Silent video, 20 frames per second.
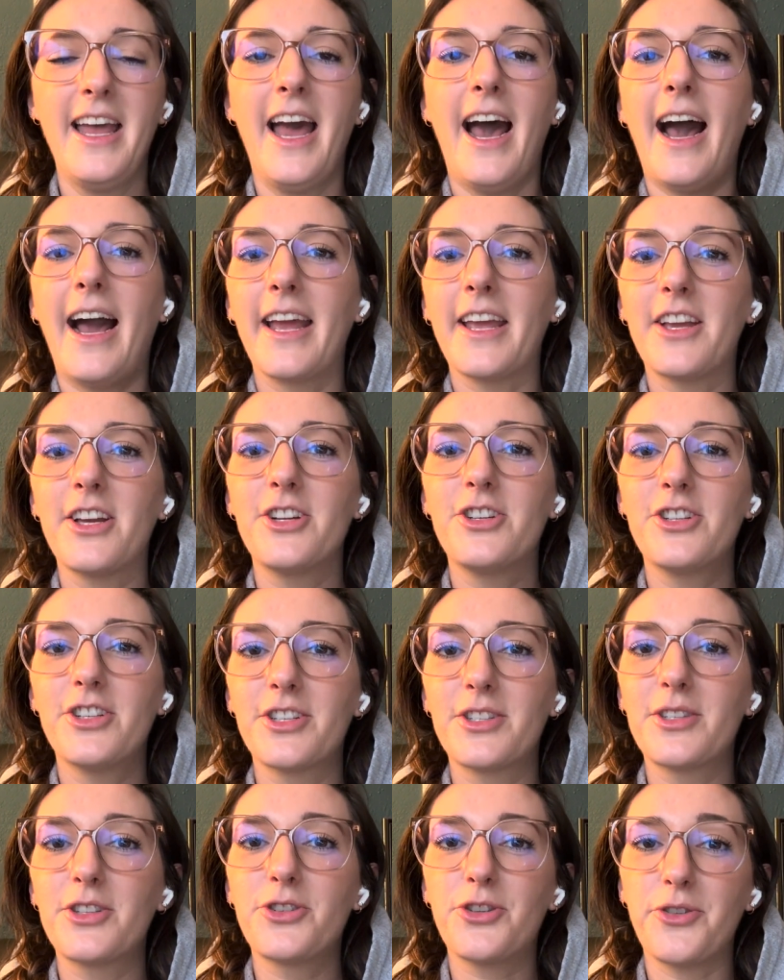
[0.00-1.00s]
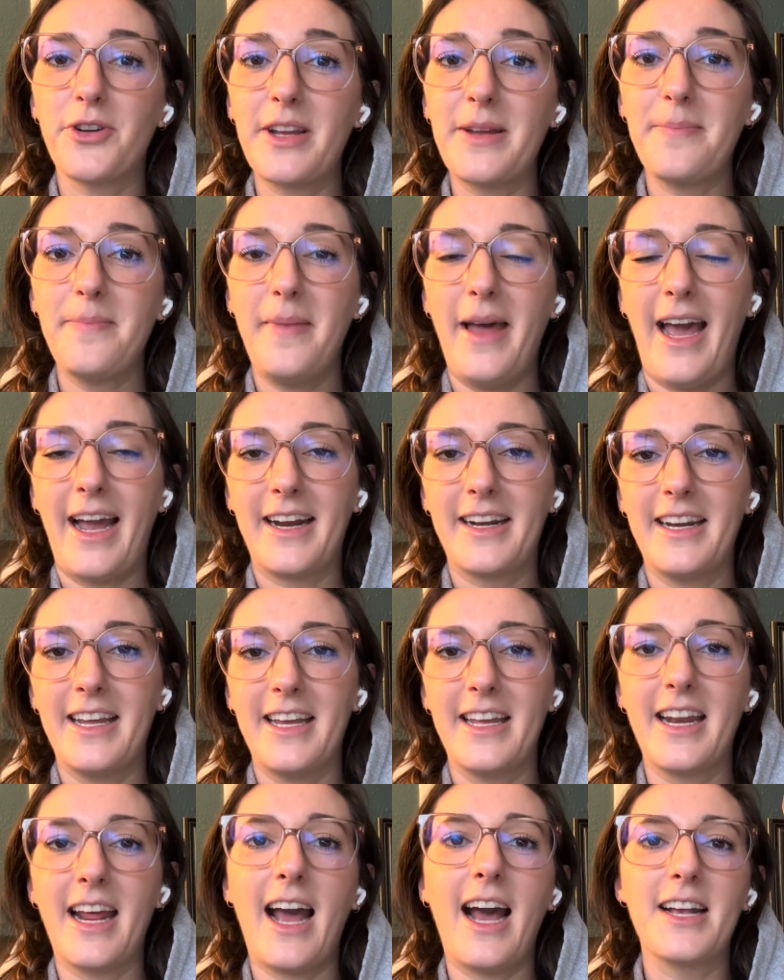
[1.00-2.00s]
I could just treat
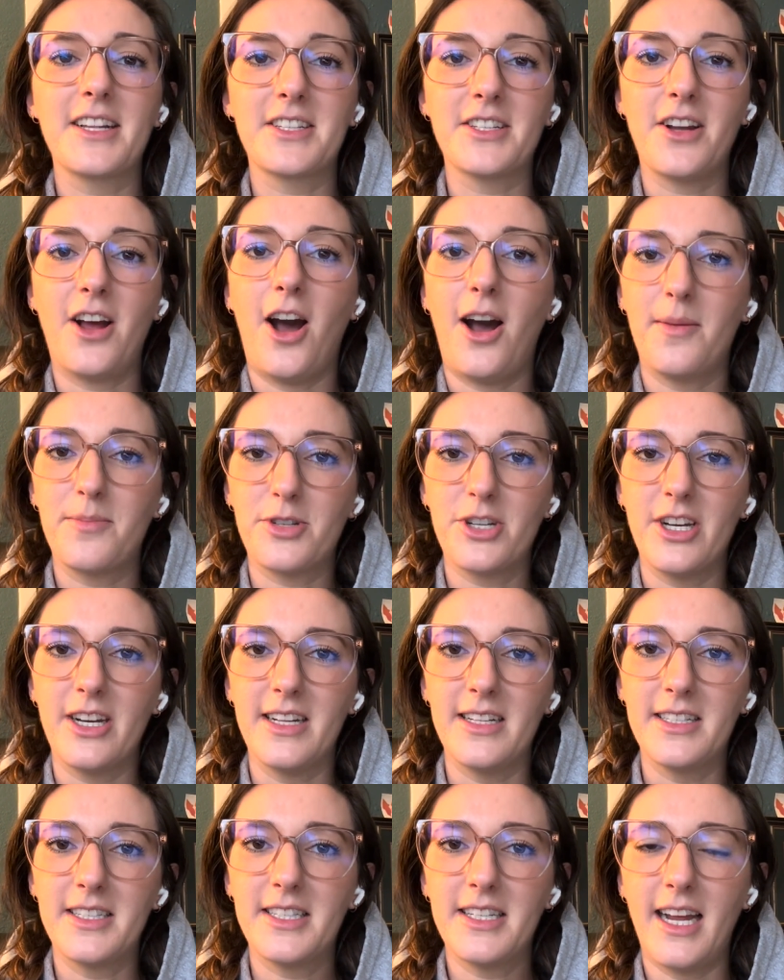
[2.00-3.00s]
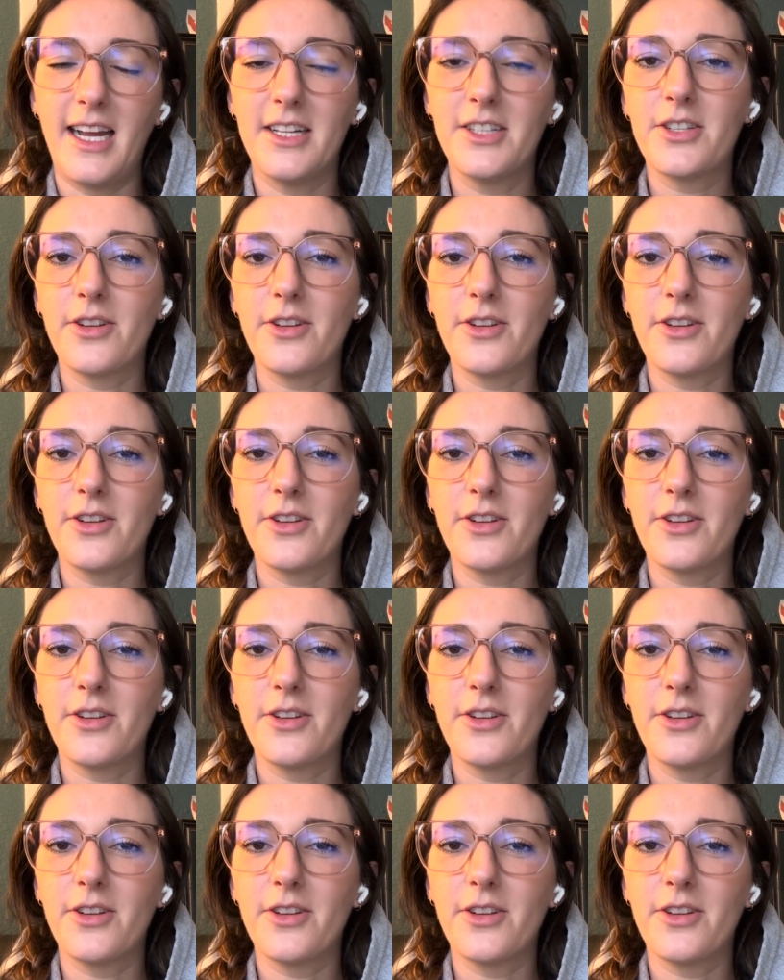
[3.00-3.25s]
magnet as an option instead.